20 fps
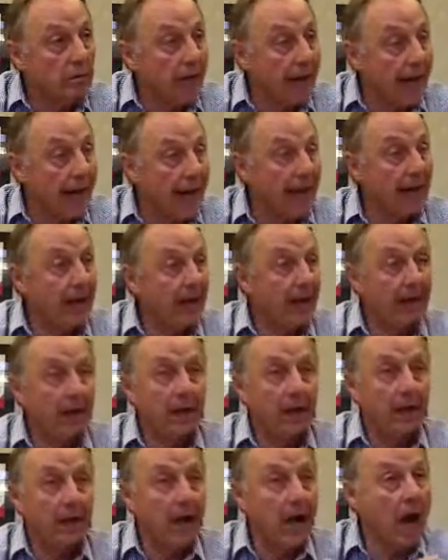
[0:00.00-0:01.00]
add
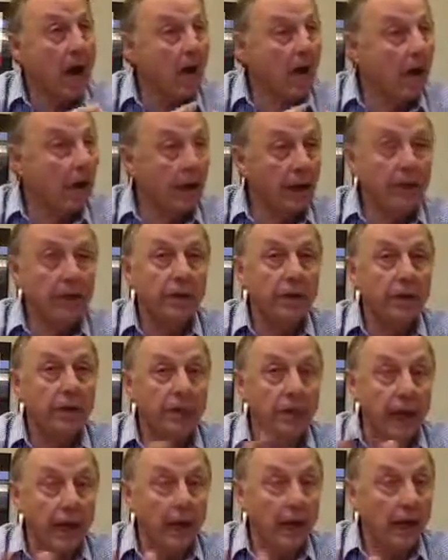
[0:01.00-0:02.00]
an hour into the
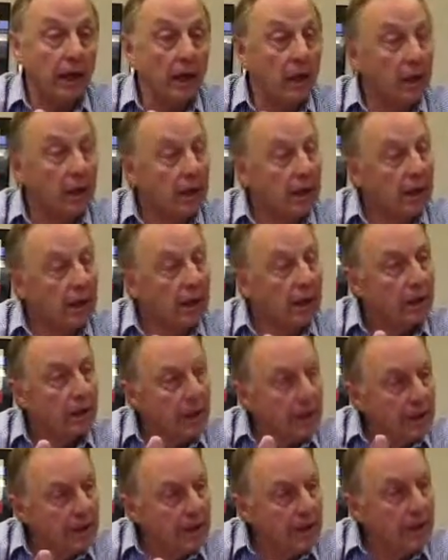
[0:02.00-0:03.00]
day. The
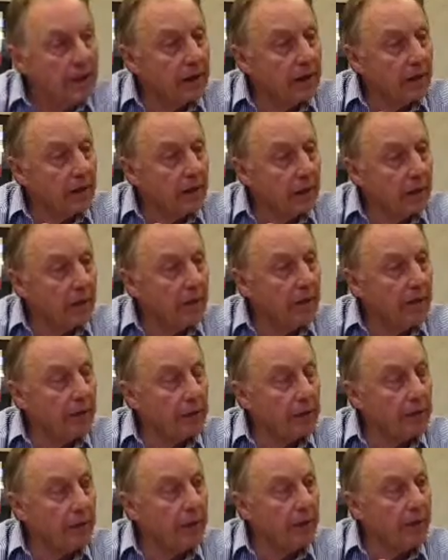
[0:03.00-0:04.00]
kids in elementary
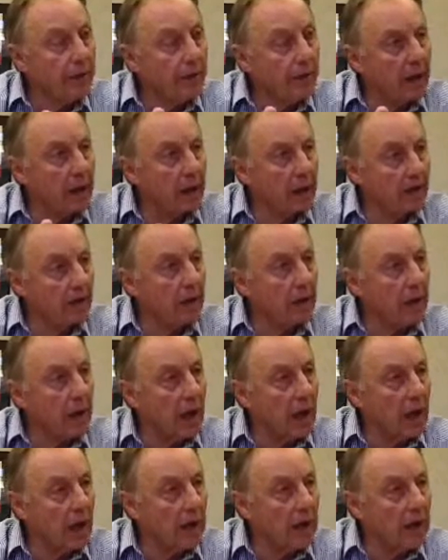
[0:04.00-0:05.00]
school get out at 2
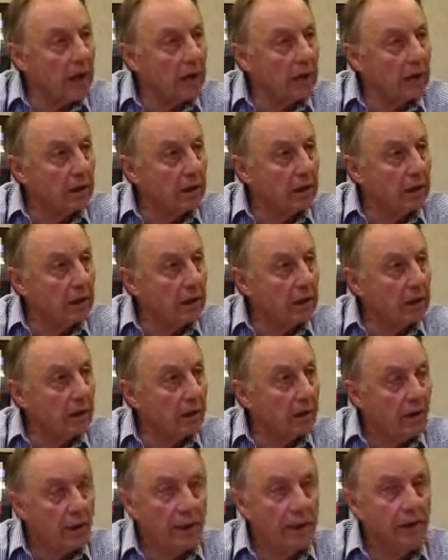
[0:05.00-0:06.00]
o'clock.
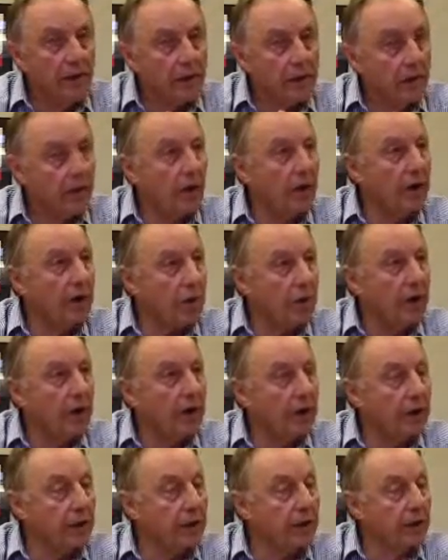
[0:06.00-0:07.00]
There is no
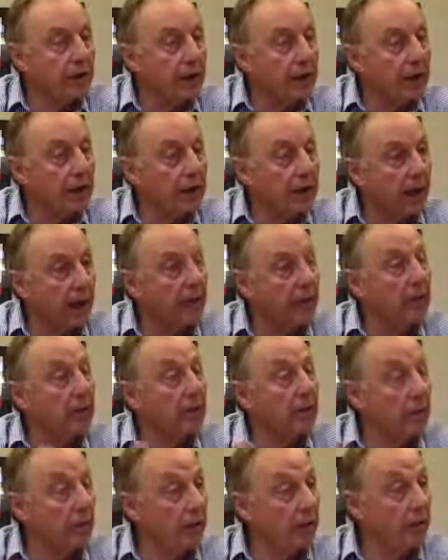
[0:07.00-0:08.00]
reason that they can't
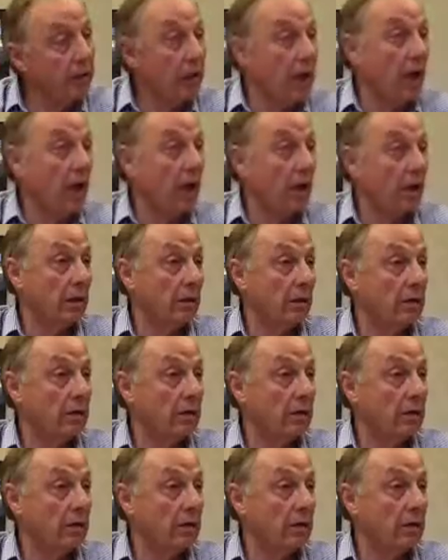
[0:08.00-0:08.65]
go to 3 o'clock